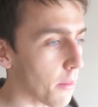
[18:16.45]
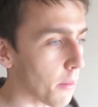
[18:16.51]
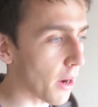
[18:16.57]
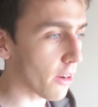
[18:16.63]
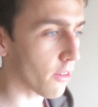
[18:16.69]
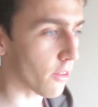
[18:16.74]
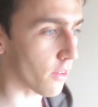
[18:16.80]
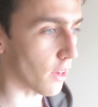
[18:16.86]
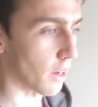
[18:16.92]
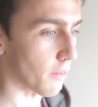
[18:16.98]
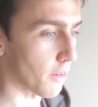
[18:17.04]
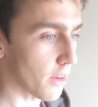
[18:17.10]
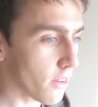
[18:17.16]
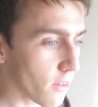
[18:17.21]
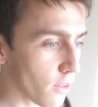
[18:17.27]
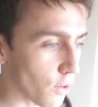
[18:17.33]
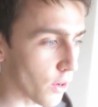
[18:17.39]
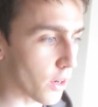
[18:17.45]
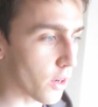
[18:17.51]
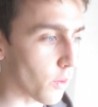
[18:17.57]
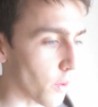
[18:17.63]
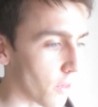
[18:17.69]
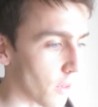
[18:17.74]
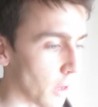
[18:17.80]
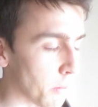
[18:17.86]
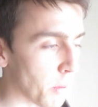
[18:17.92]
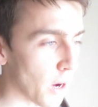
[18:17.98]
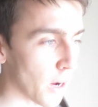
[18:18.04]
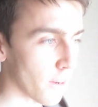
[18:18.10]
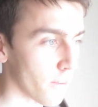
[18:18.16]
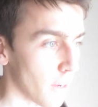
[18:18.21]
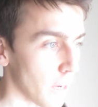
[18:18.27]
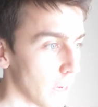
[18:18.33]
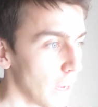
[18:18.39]
microservice talking to a third
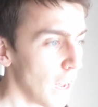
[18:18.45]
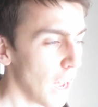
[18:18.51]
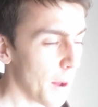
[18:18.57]
party.